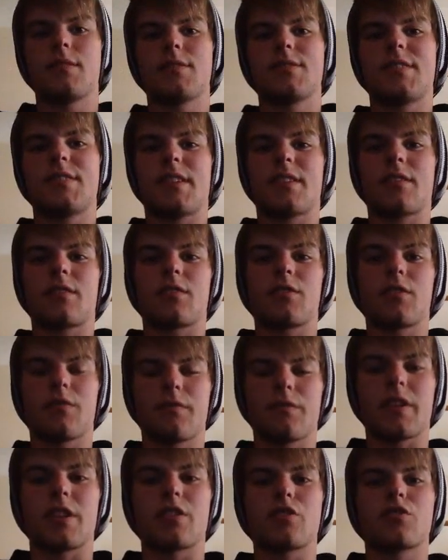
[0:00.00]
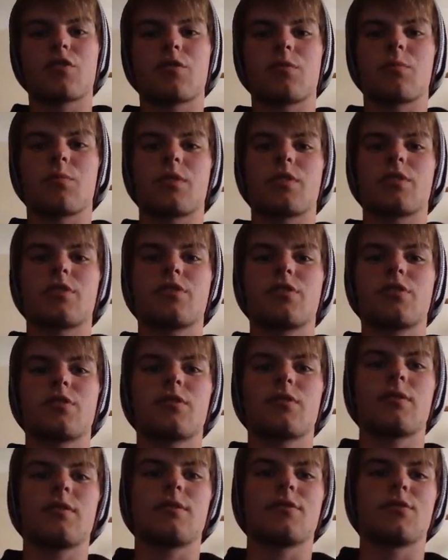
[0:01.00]
Second convention, which
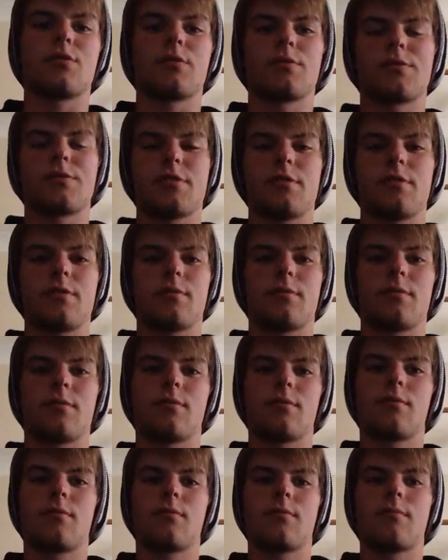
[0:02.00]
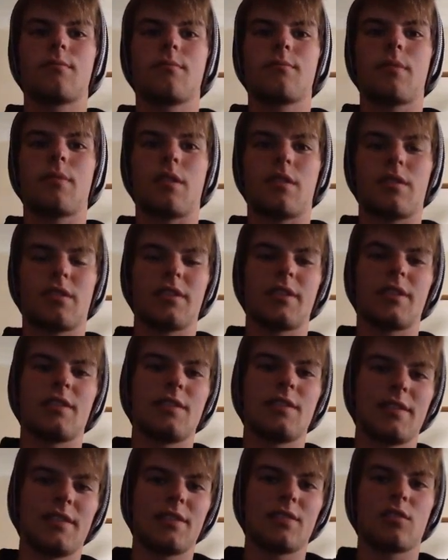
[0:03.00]
is also partly a
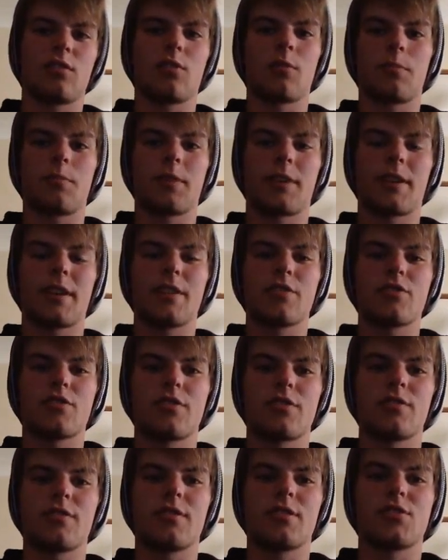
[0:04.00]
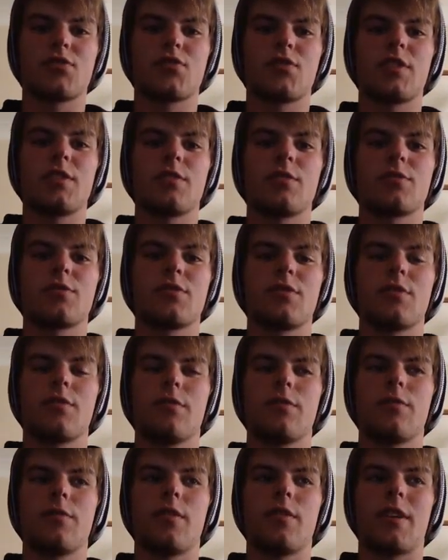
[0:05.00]
legal obligation, is the use
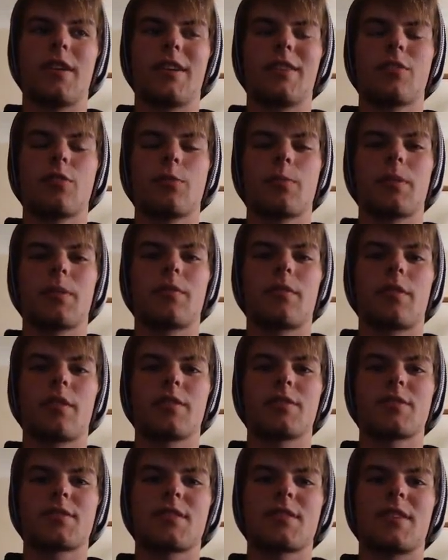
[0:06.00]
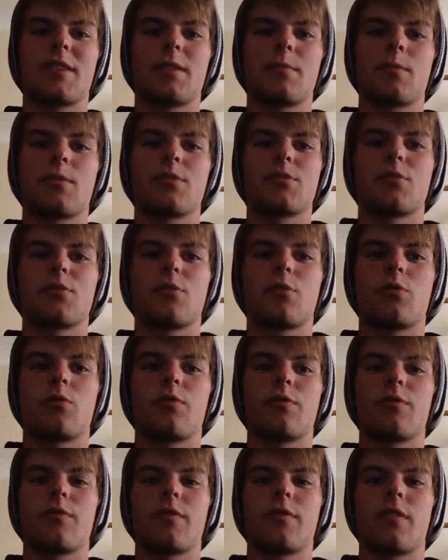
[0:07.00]
of a copyright disclaimer to
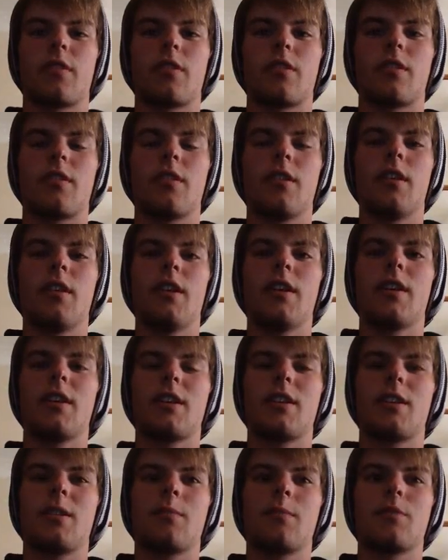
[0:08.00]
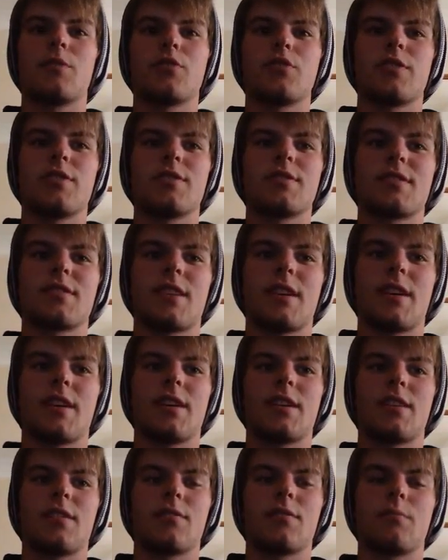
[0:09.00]
all the images
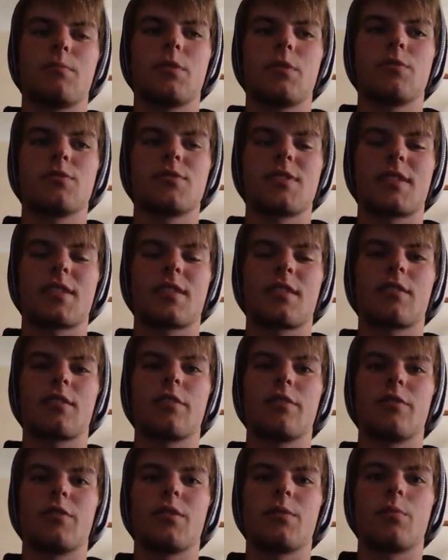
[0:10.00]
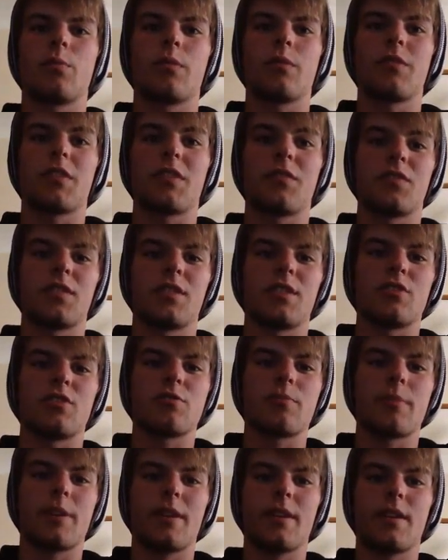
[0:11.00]
and music included within the
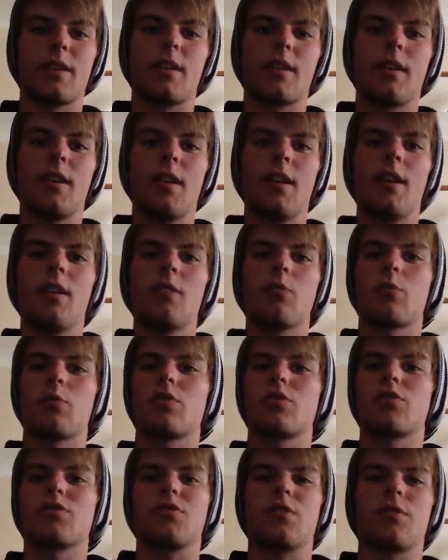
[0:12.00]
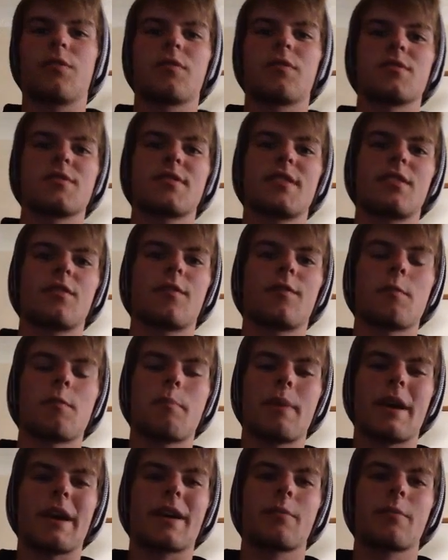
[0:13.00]
digipack, which is often seen on the
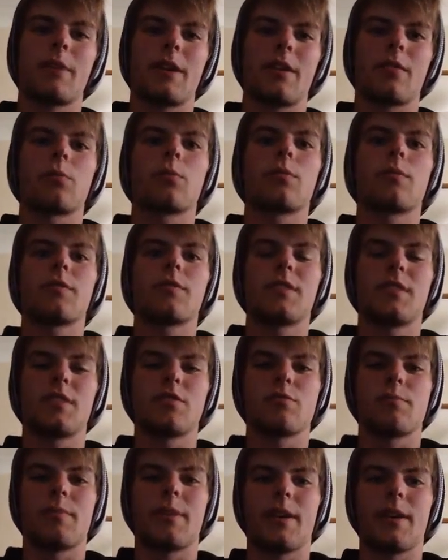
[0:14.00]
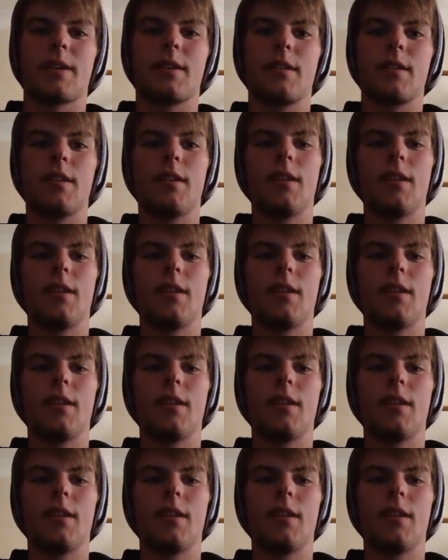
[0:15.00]
back panel of the digipack.